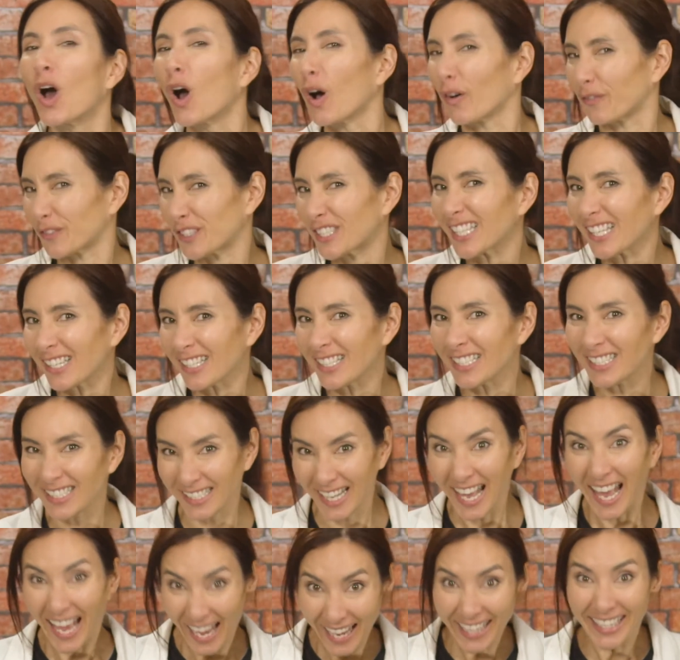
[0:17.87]
of
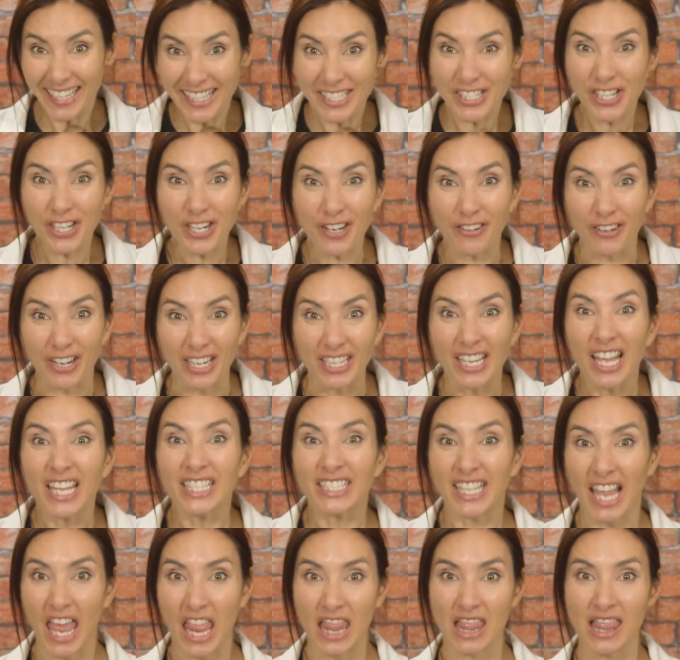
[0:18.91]
science and engineering
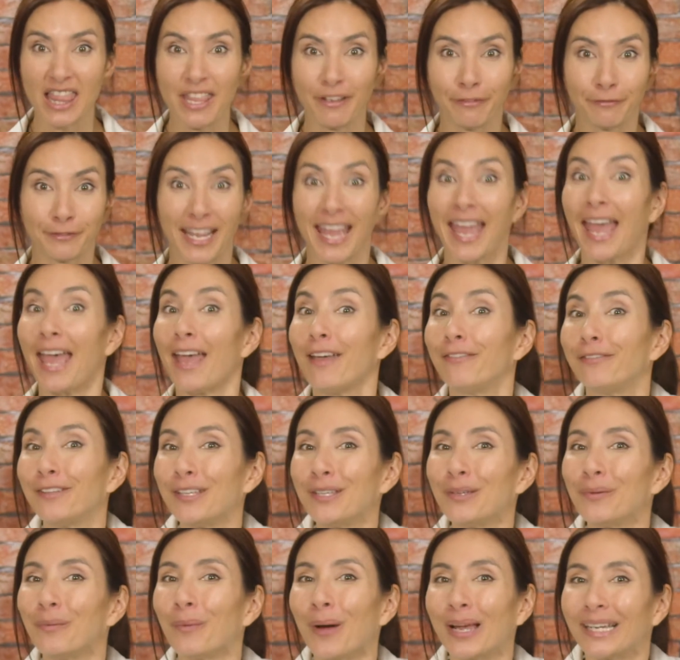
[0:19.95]
to lift
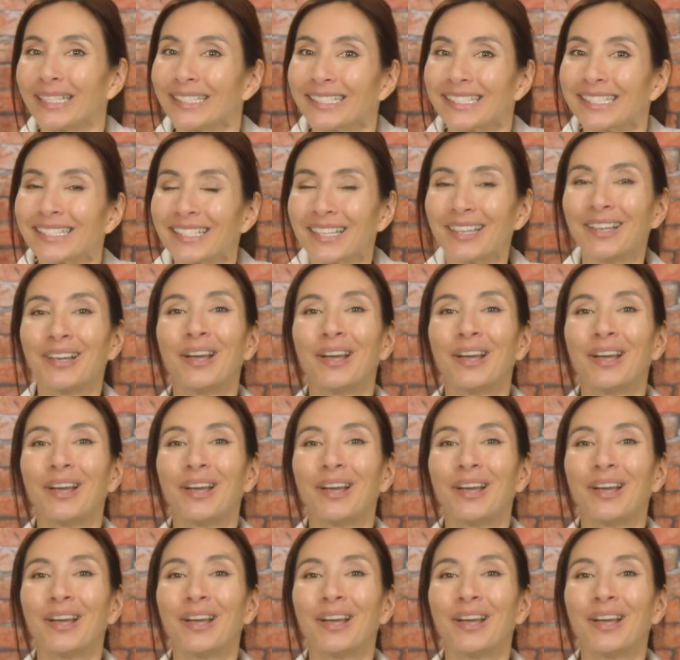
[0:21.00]
heavy weights.